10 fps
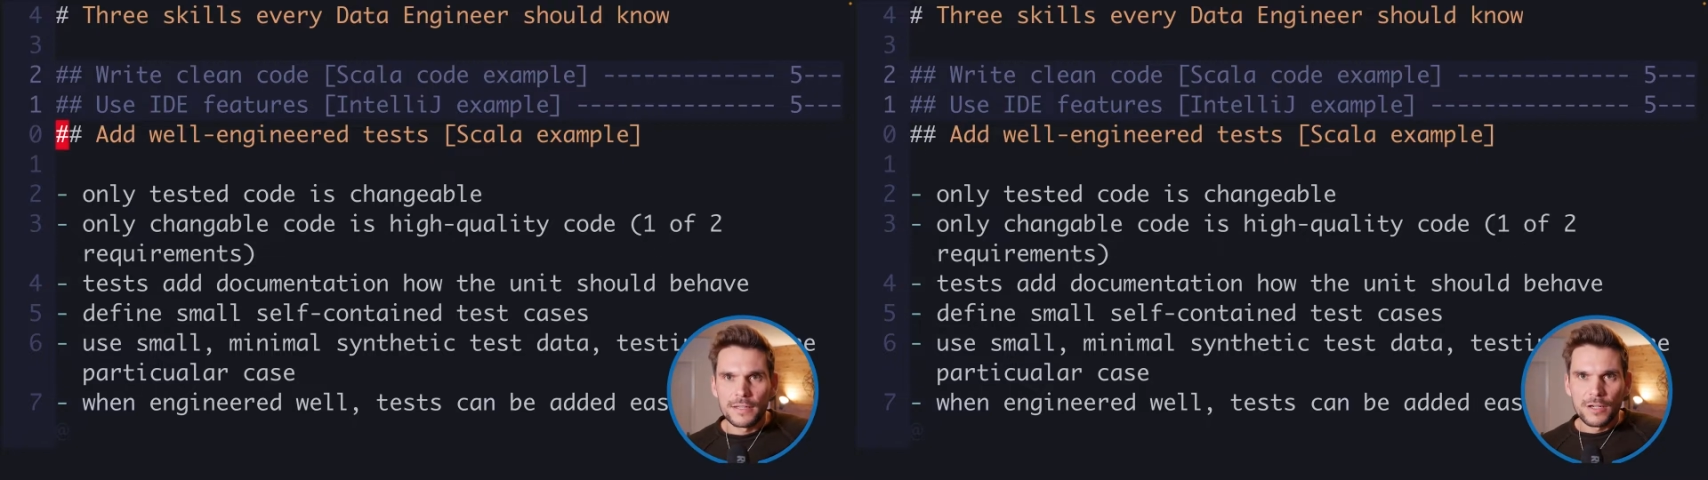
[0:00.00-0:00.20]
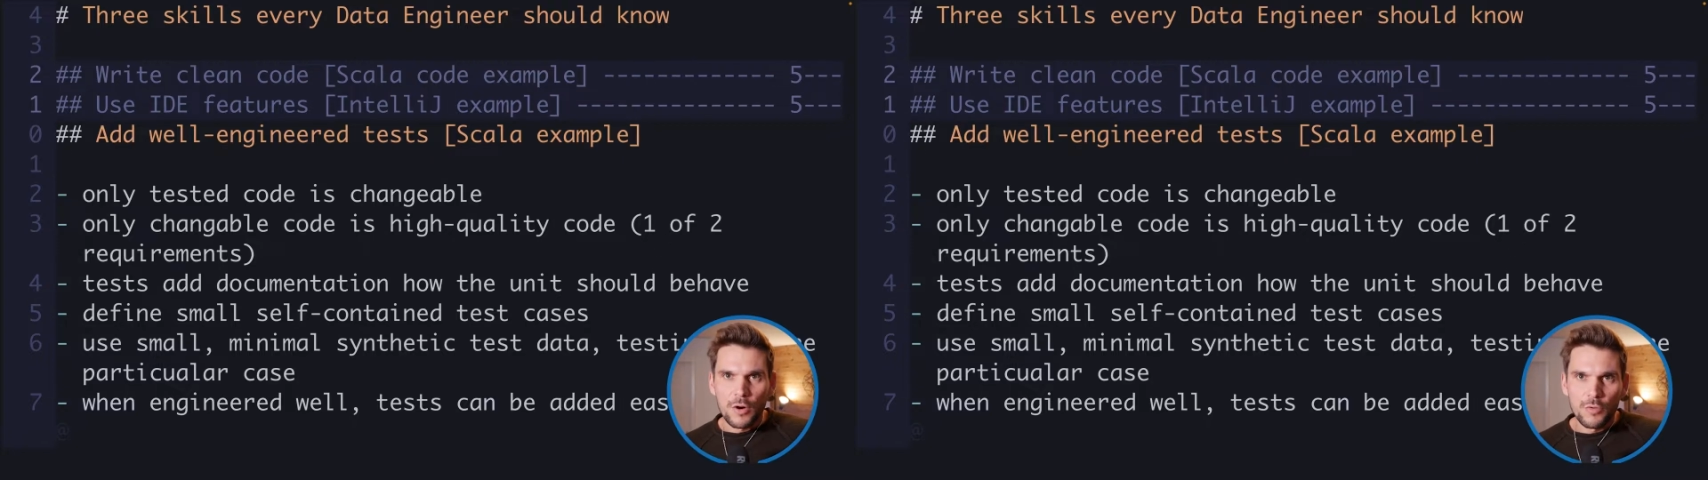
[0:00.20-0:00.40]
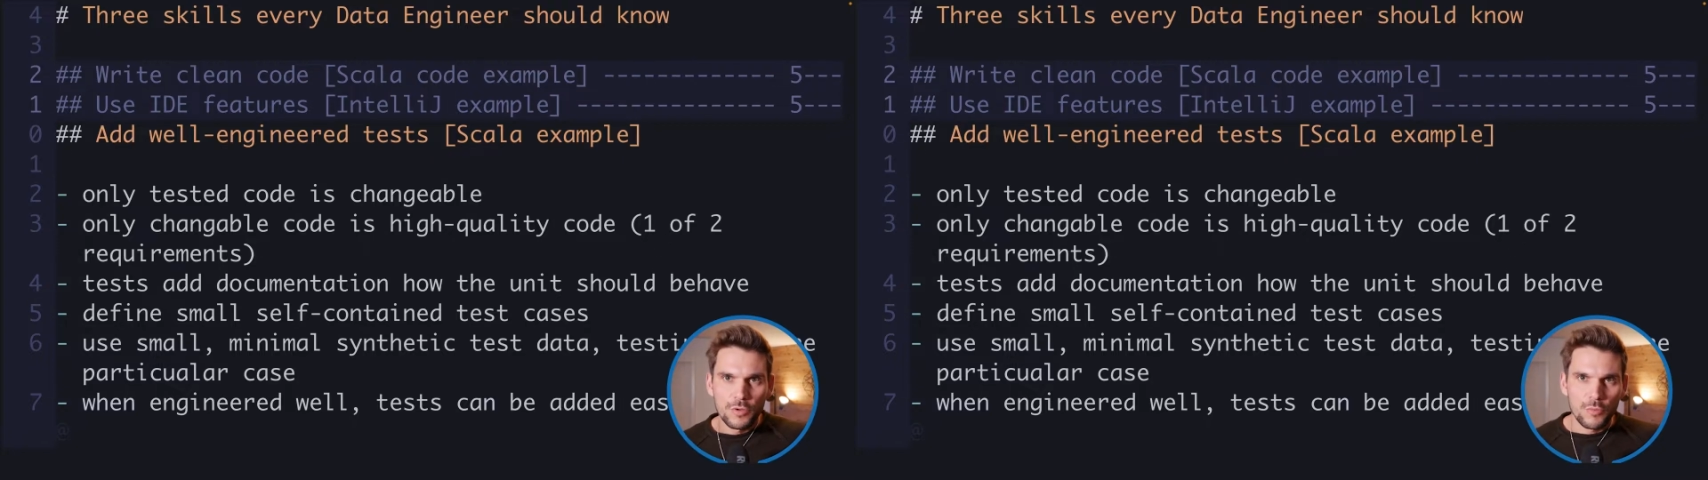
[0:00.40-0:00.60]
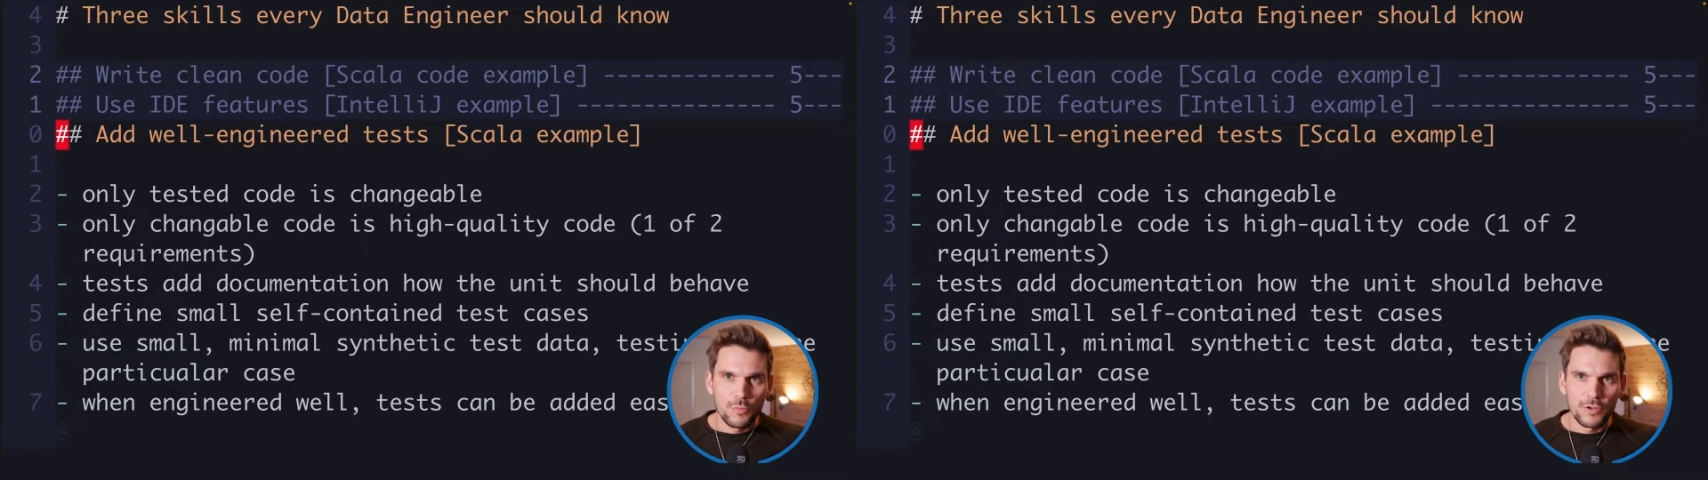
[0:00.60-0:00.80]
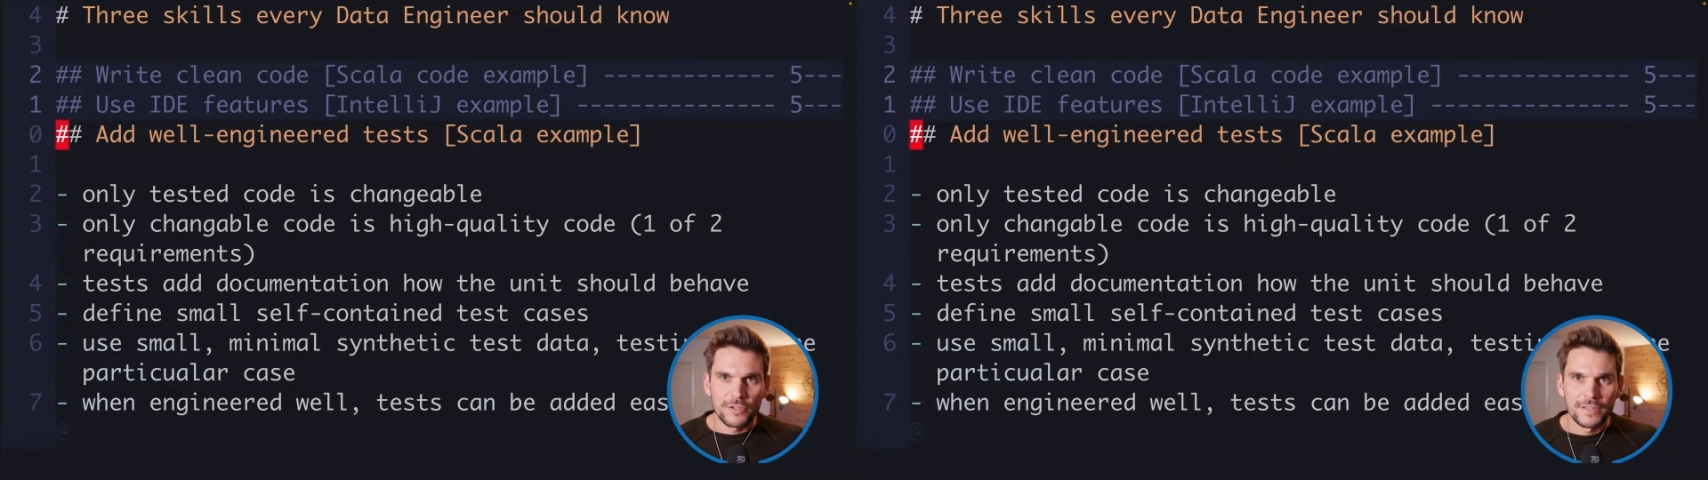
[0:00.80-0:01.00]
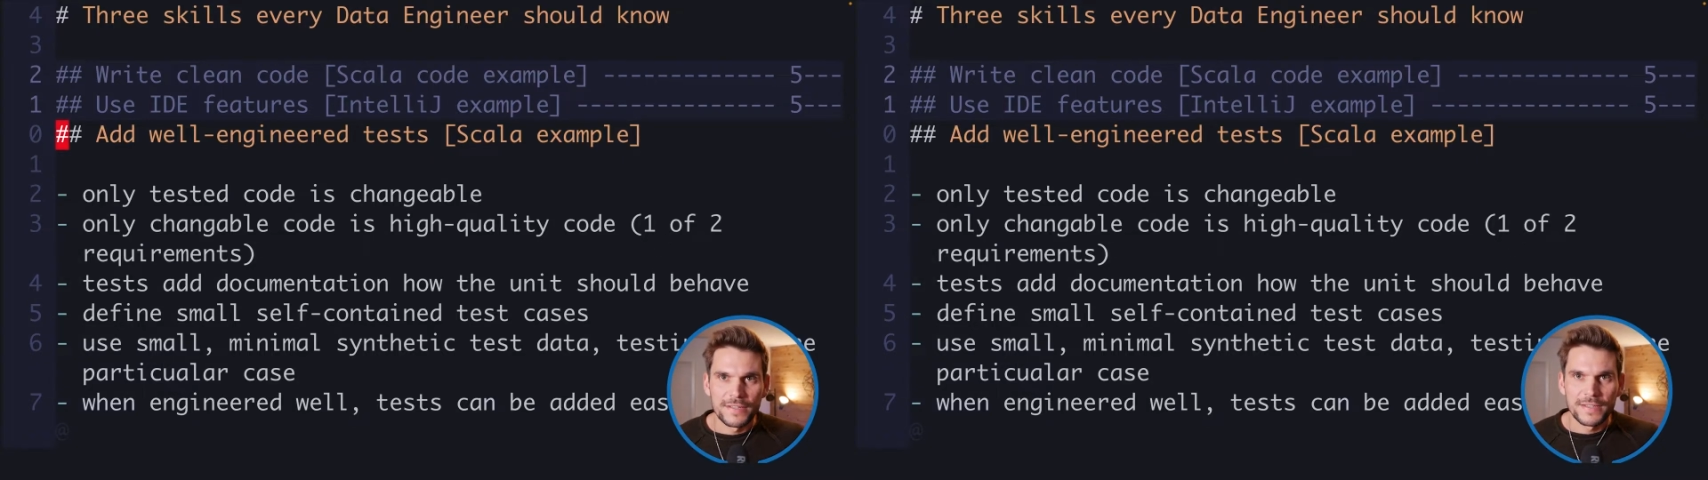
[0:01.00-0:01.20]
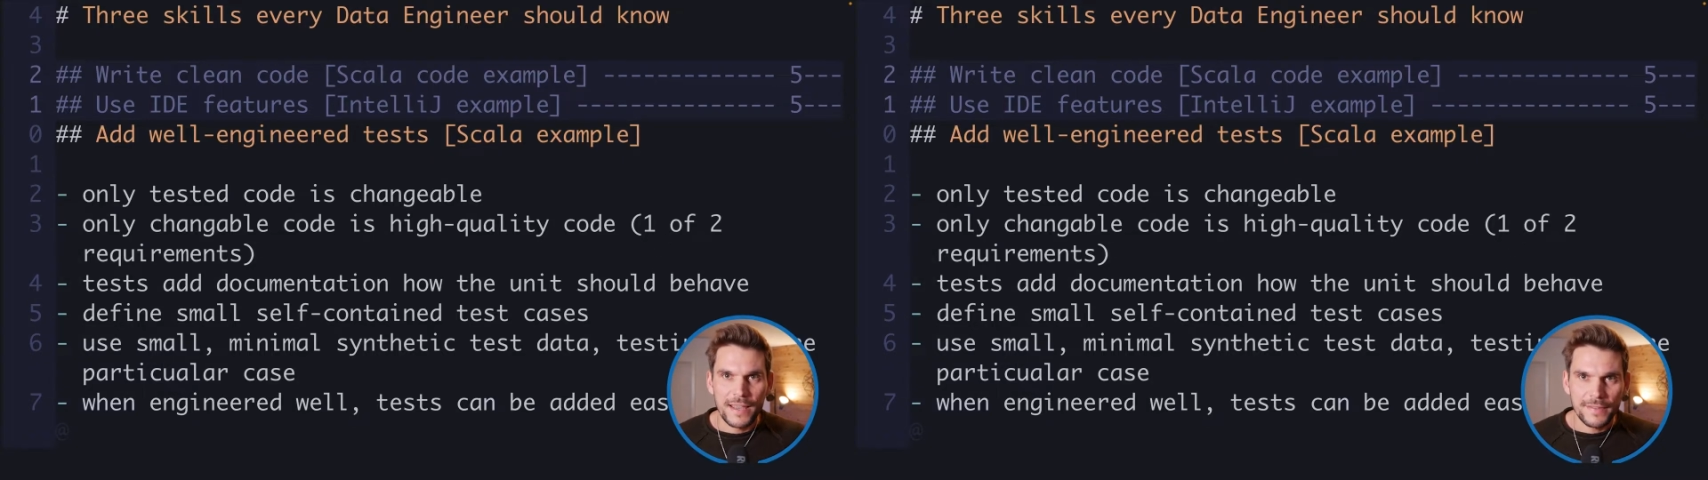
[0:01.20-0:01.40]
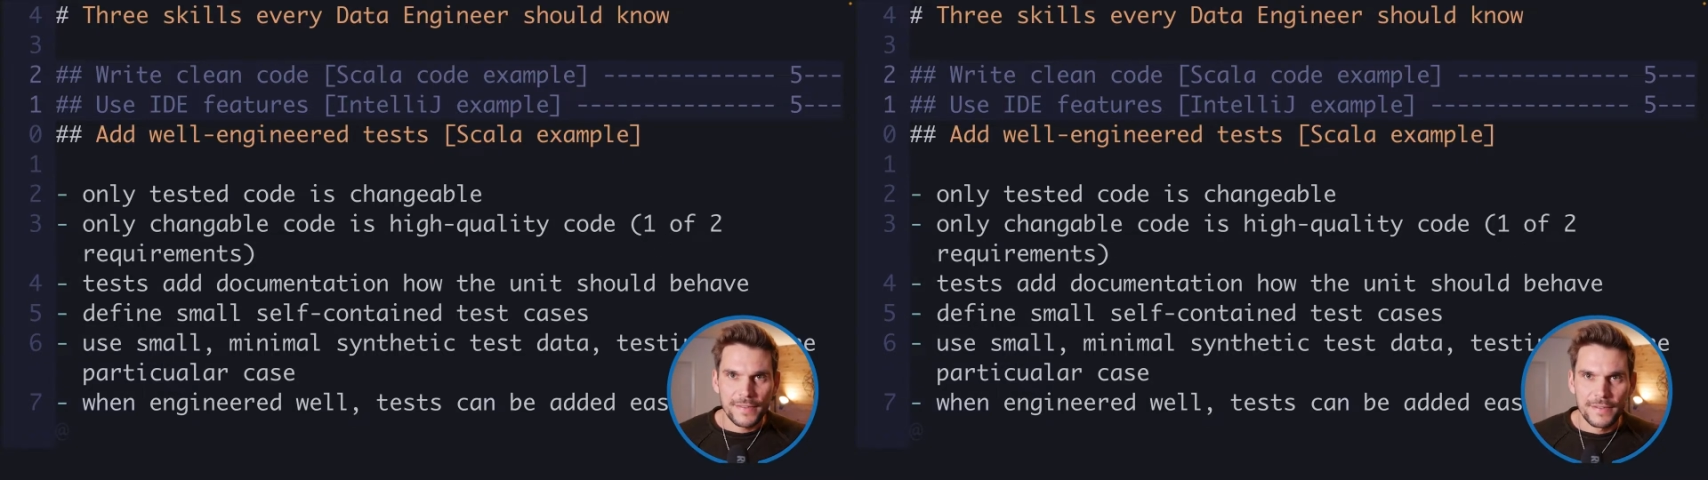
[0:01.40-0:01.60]
code which is
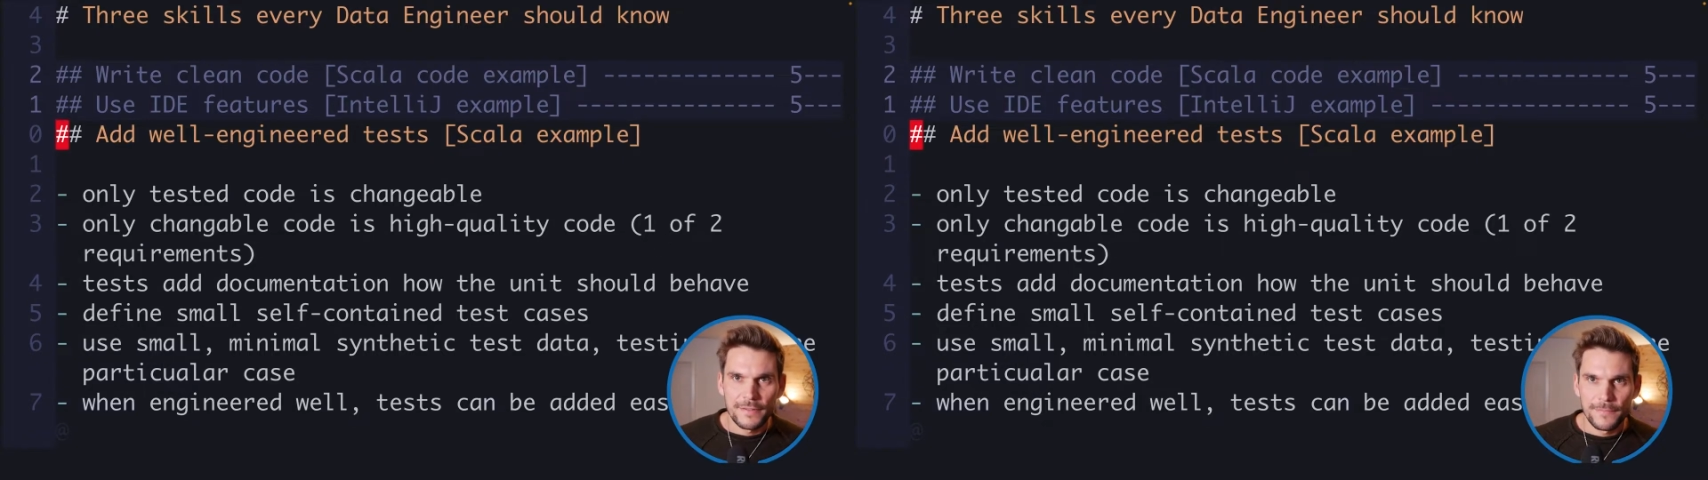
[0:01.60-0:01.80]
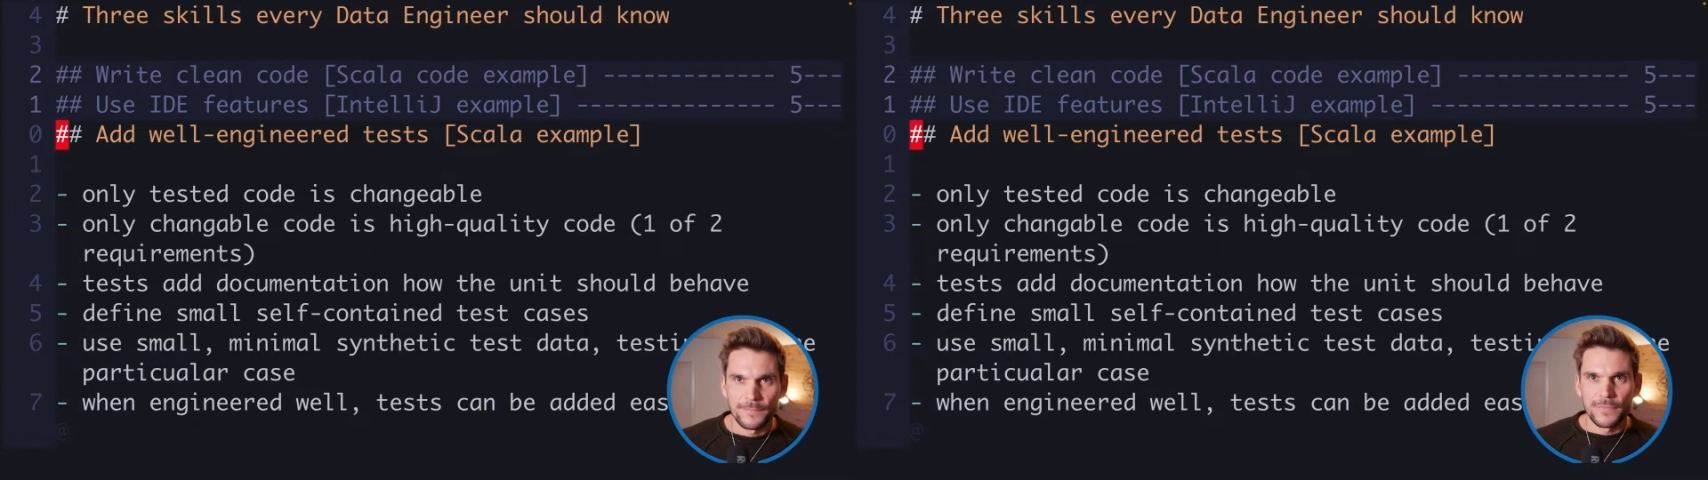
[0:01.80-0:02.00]
tested,